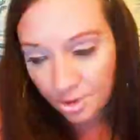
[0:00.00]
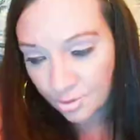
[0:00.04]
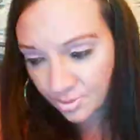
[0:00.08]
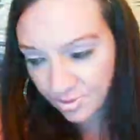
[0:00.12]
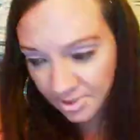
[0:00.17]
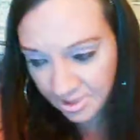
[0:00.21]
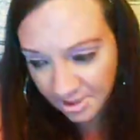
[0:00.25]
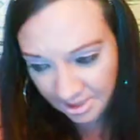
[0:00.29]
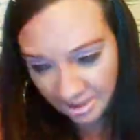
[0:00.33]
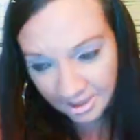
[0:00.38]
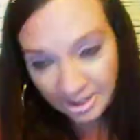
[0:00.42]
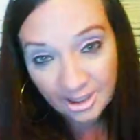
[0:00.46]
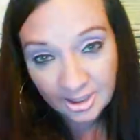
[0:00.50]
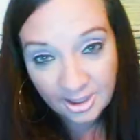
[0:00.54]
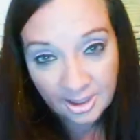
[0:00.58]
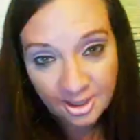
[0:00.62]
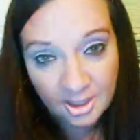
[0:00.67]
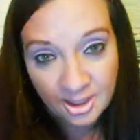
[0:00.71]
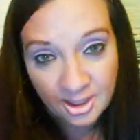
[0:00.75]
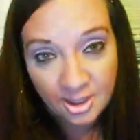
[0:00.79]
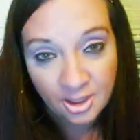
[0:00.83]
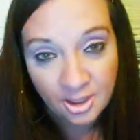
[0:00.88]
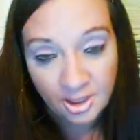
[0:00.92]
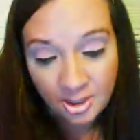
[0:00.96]
you
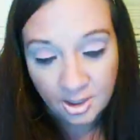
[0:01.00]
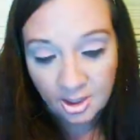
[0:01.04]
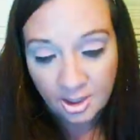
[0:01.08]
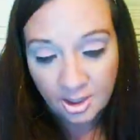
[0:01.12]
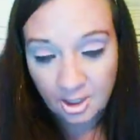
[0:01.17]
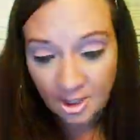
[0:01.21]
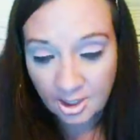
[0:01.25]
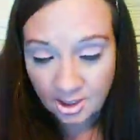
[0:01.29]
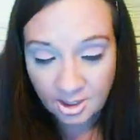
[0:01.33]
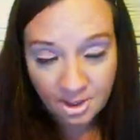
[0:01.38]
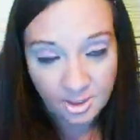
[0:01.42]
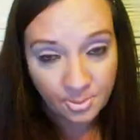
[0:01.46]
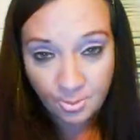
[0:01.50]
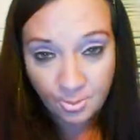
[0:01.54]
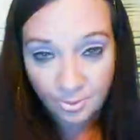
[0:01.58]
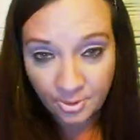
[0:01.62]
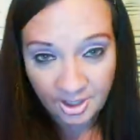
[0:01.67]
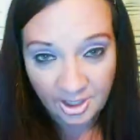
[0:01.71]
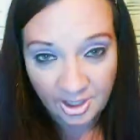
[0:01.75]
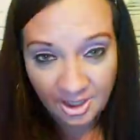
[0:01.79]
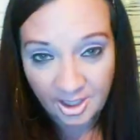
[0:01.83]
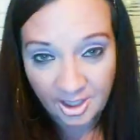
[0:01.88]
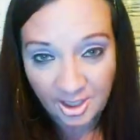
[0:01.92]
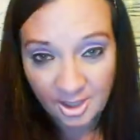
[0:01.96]
sick in the
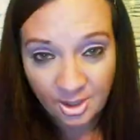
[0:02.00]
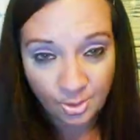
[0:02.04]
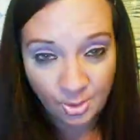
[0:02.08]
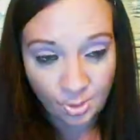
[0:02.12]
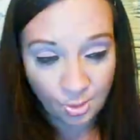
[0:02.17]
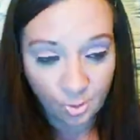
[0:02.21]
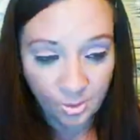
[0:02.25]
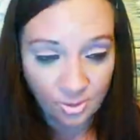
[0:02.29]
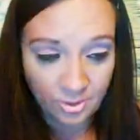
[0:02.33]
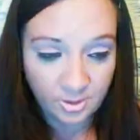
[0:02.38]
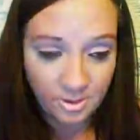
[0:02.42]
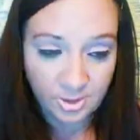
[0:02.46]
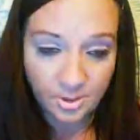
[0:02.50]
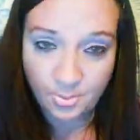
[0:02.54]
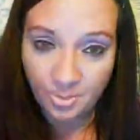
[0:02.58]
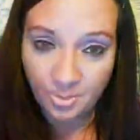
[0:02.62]
brain or the